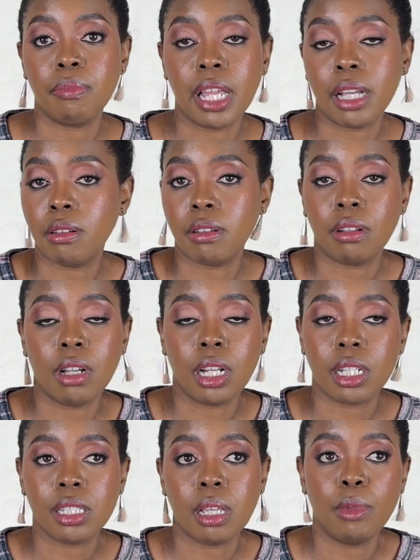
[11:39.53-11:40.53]
like
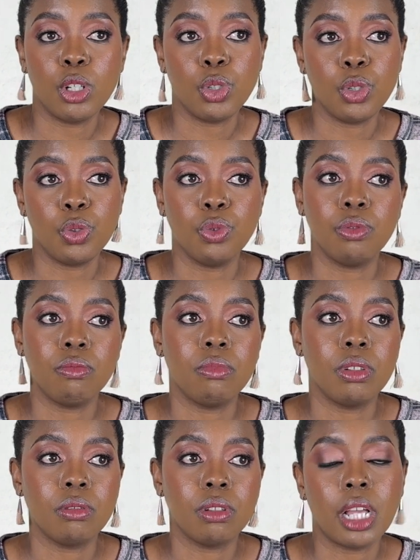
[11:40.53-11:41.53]
someone to,
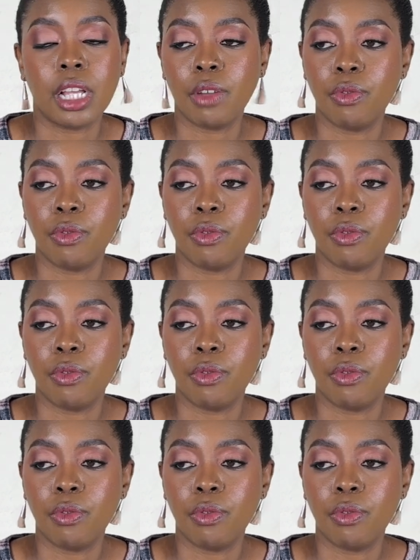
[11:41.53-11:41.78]
like